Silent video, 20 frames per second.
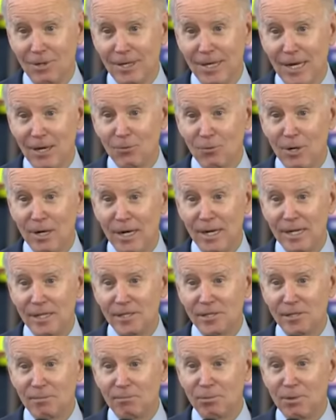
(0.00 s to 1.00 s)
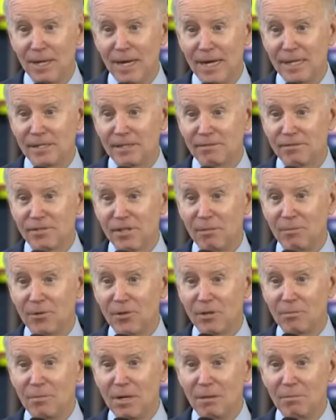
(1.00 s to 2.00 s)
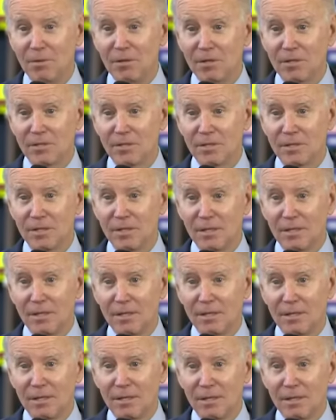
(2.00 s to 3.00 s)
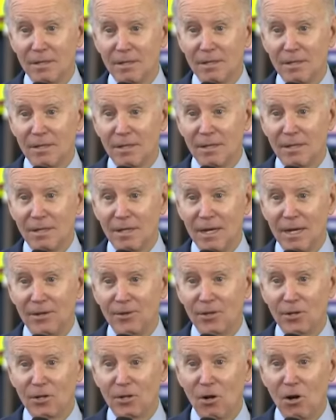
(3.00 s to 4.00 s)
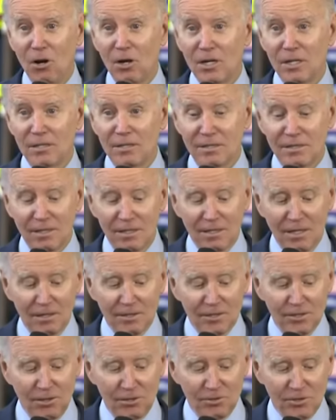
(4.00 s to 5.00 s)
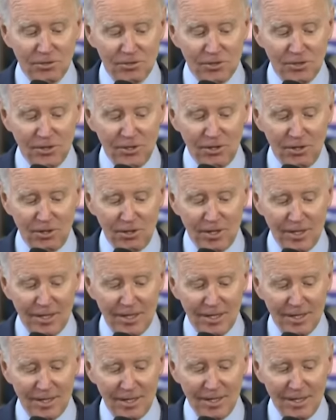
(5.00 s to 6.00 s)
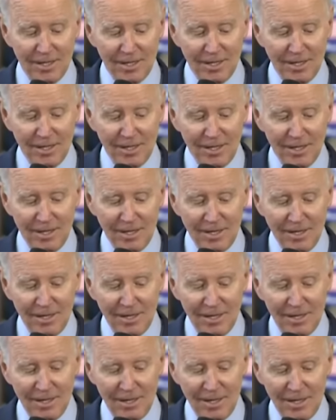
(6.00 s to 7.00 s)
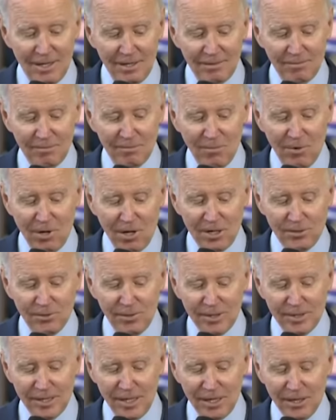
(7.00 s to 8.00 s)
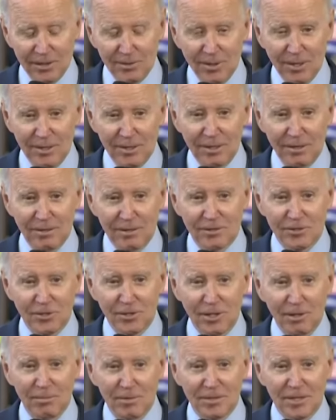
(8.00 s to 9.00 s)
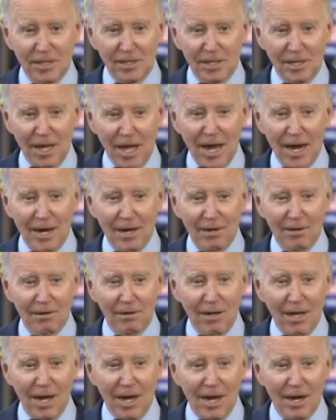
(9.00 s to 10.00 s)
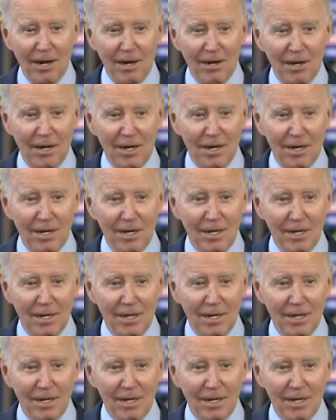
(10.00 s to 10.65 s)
when I raised the plans of some of their members and their caucus to cut Social Security. And Marjorie Taylor Greene and others stood up and said, liar, liar.